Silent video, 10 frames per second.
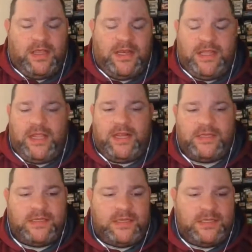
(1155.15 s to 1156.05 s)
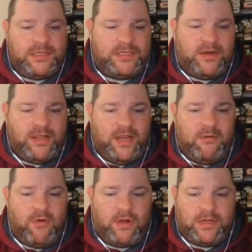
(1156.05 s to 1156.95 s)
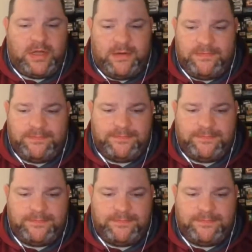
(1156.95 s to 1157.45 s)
and to get it to start getting it worked on.